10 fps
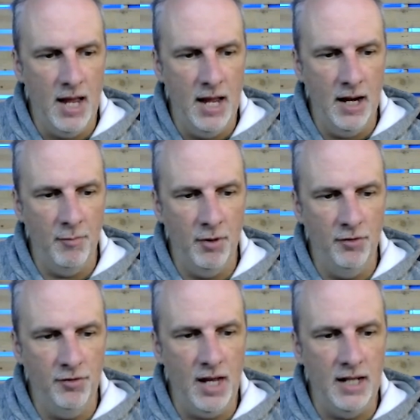and I'm going
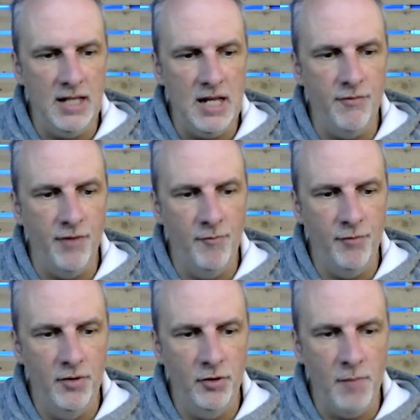to set a keyframe
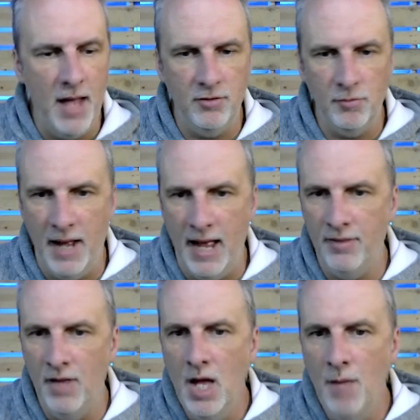for this mask
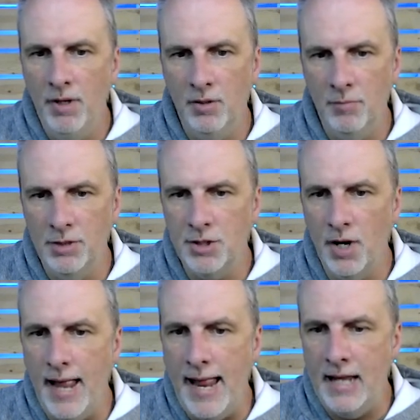path because I'm going to
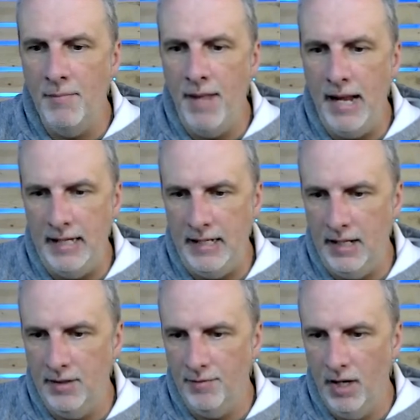start animating
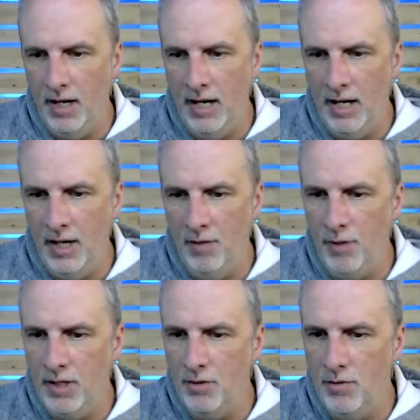it.
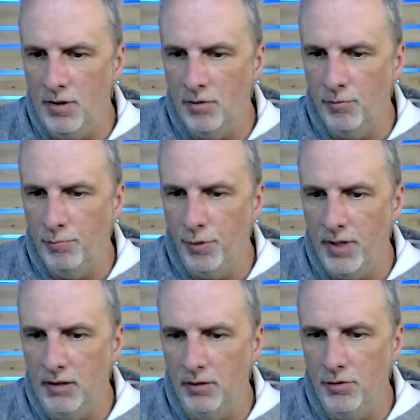And we can do this
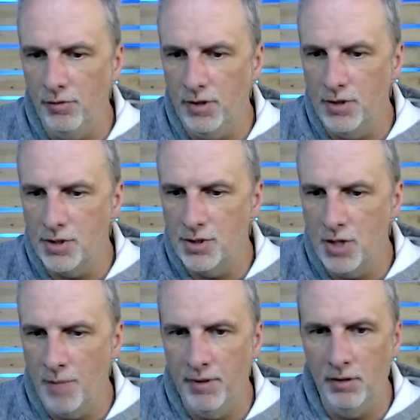pretty loosely, just
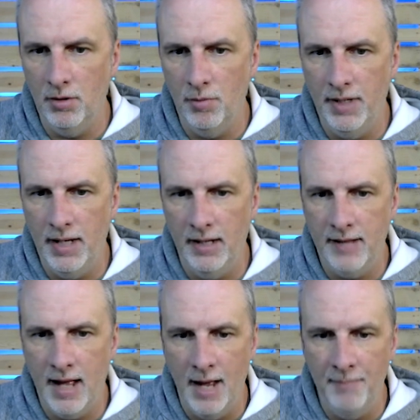jumping a little bit at a
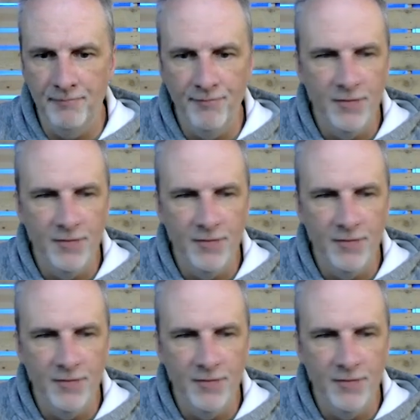time.